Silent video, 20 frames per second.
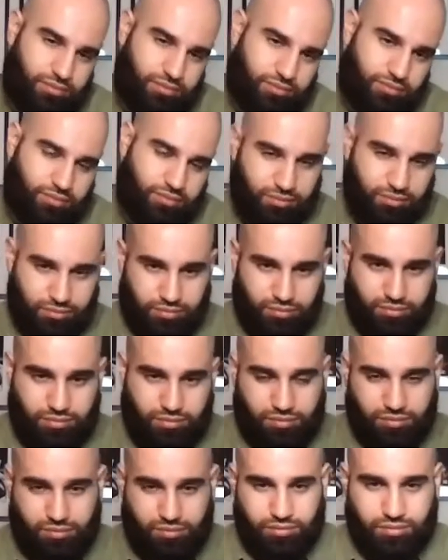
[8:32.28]

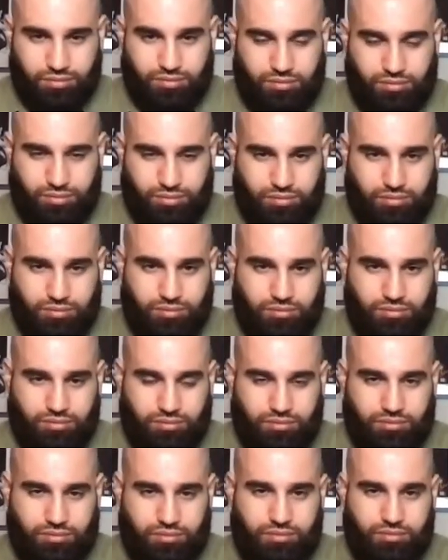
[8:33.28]

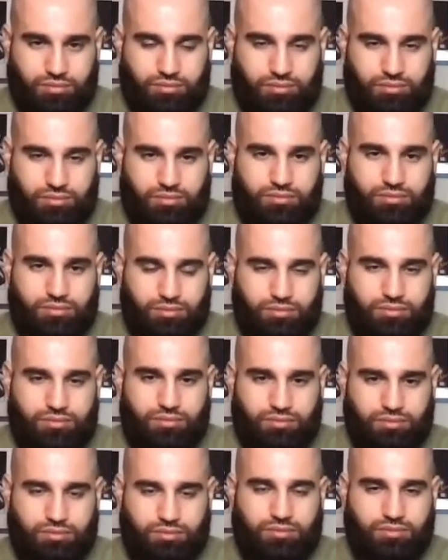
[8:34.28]

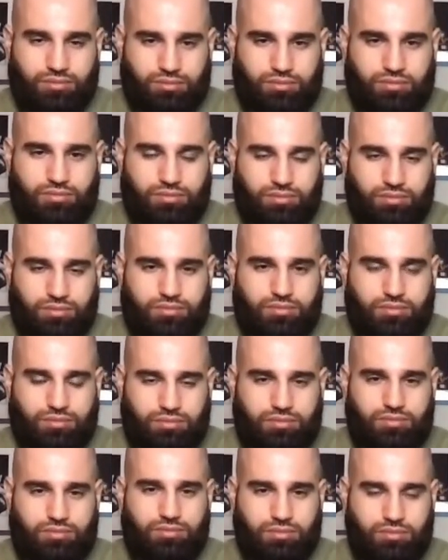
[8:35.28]

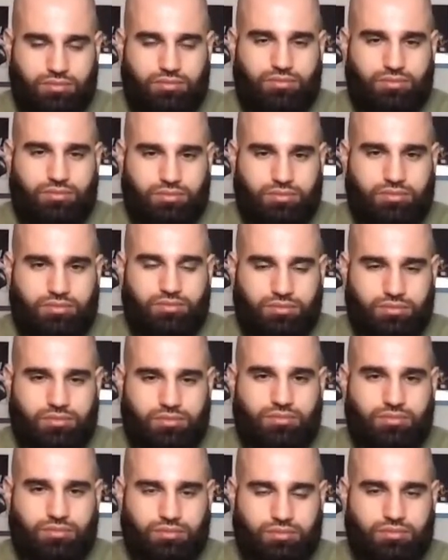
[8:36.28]

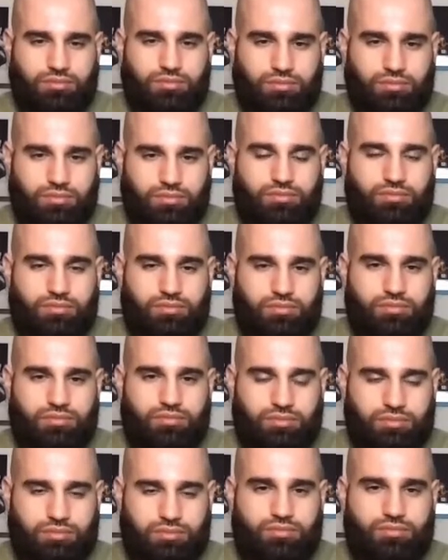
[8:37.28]

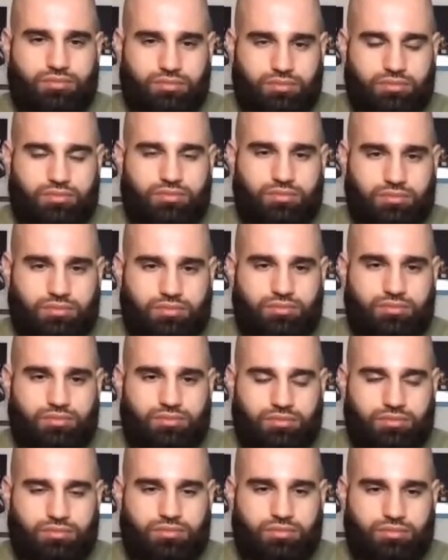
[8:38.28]

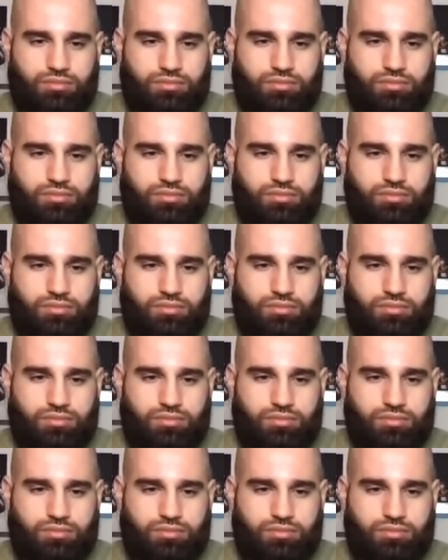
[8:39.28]
(silent)